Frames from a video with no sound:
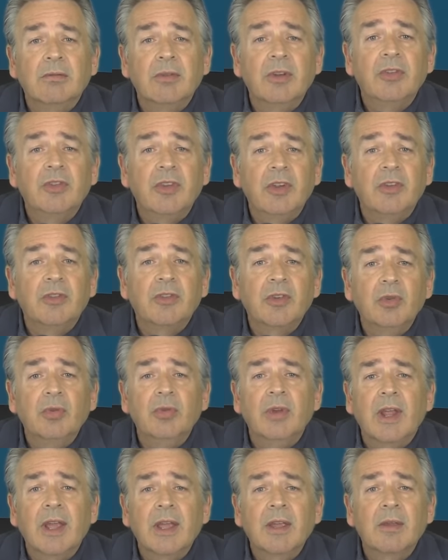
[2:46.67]
Rishi
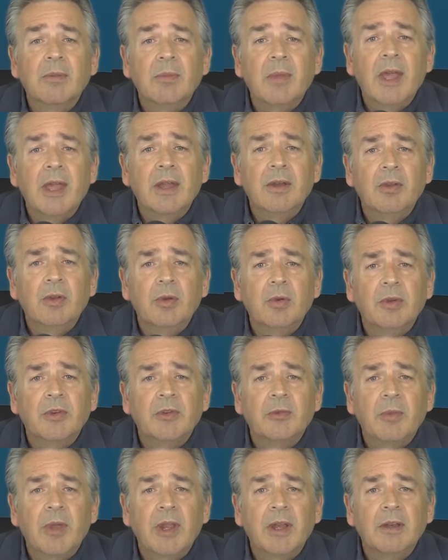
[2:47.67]
Sunak, a man who had
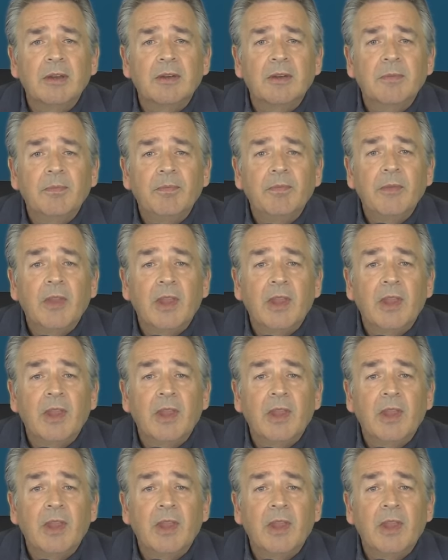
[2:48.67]
spent